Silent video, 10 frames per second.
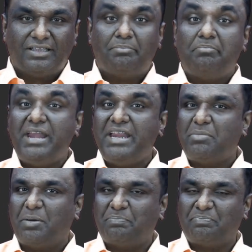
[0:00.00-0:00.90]

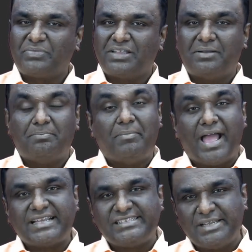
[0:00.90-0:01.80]
minimum,
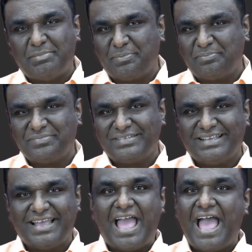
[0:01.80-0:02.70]
maximum,
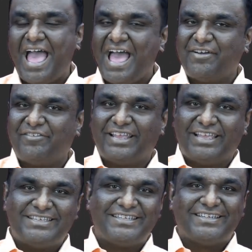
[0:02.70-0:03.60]

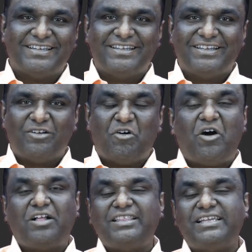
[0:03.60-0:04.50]
average,
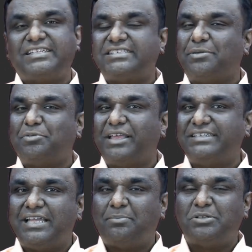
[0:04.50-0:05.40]
all these are some of the
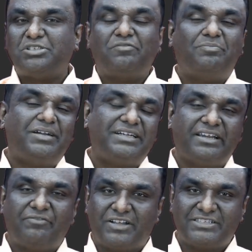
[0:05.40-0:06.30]
examples of
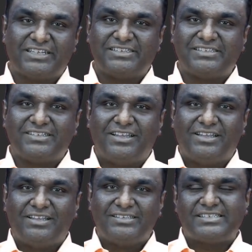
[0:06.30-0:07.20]
built-in functions.
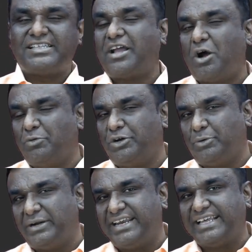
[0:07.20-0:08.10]
Just like how you
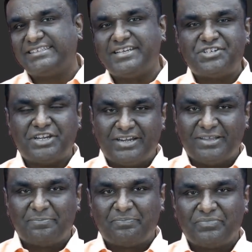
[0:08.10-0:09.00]
do it in Excel sheet.
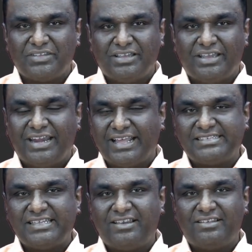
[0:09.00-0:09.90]
In
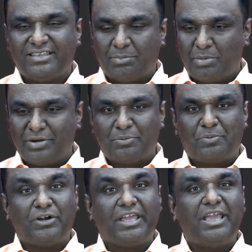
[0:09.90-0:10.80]
Excel, the moment you
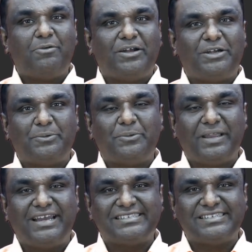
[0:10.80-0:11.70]
put equal to
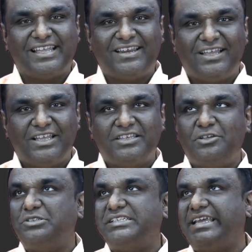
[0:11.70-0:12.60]
in a cell,
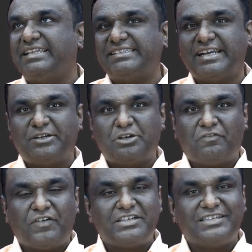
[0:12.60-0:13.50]
you see a set
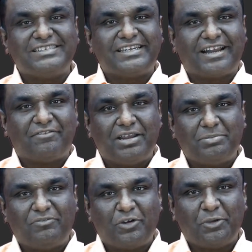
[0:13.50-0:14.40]
of functions that are
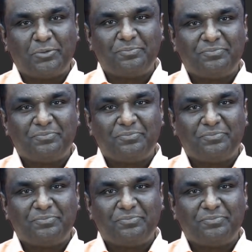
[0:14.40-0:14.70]
available for you.